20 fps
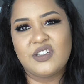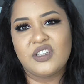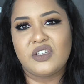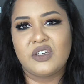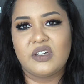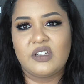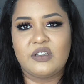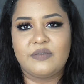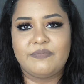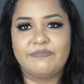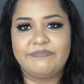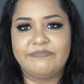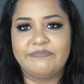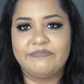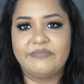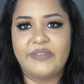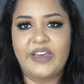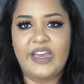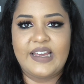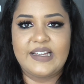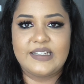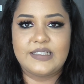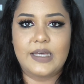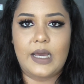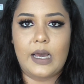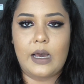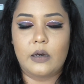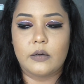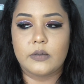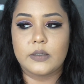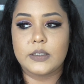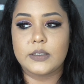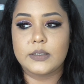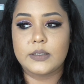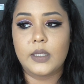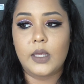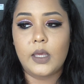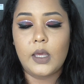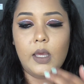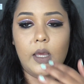a good 8
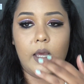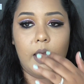hours.